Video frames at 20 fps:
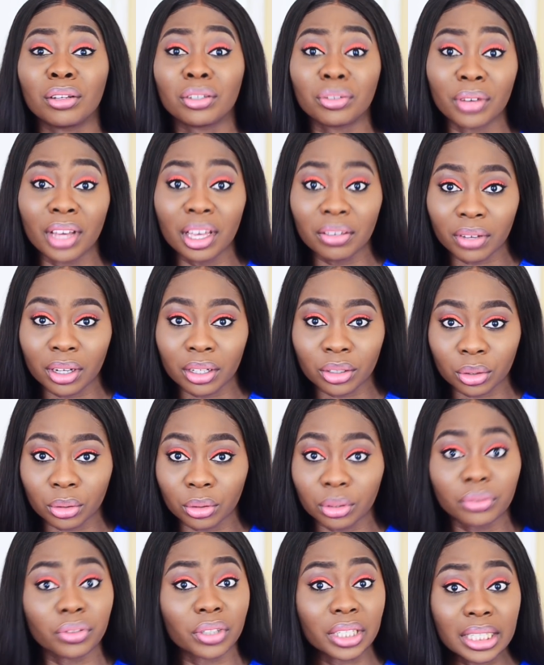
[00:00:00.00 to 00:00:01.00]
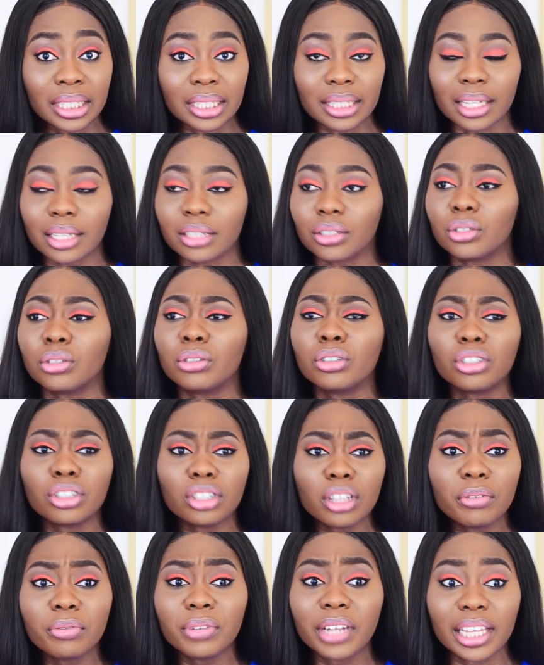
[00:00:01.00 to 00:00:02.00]
was 5 years old, for instance,
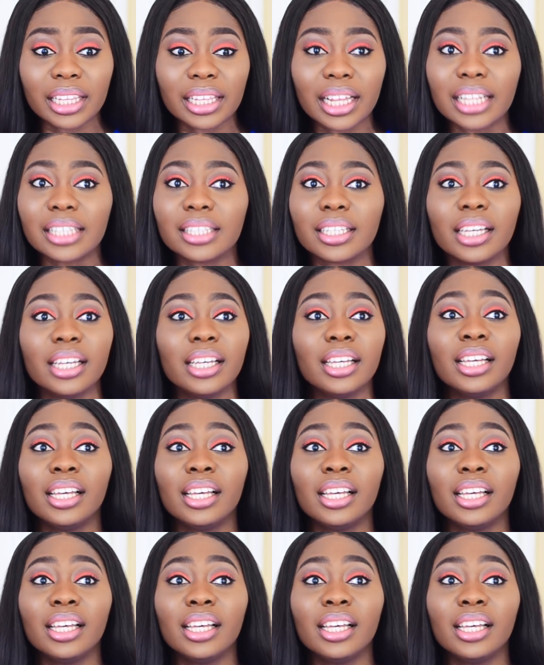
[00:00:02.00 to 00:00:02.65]
stuff like that.